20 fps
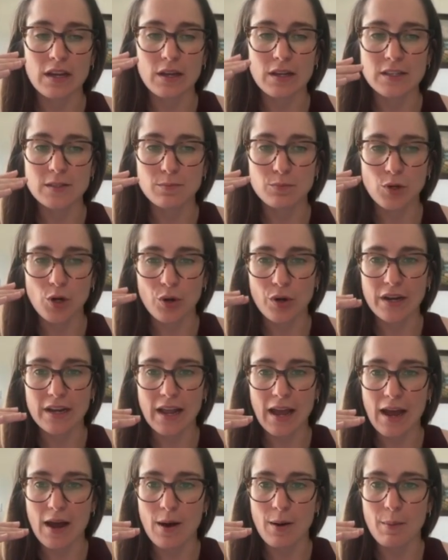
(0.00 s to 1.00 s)
it's broken
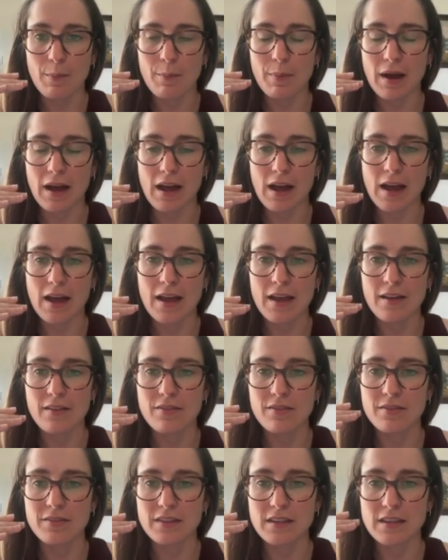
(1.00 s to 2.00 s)
out by
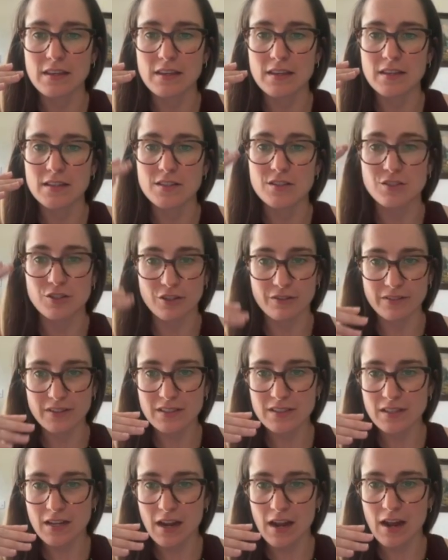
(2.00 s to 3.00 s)
the
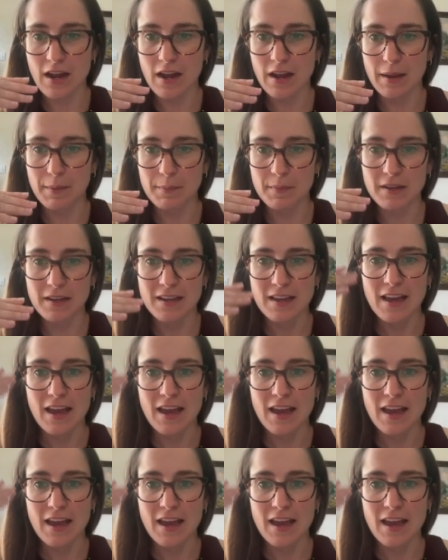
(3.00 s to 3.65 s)
service time,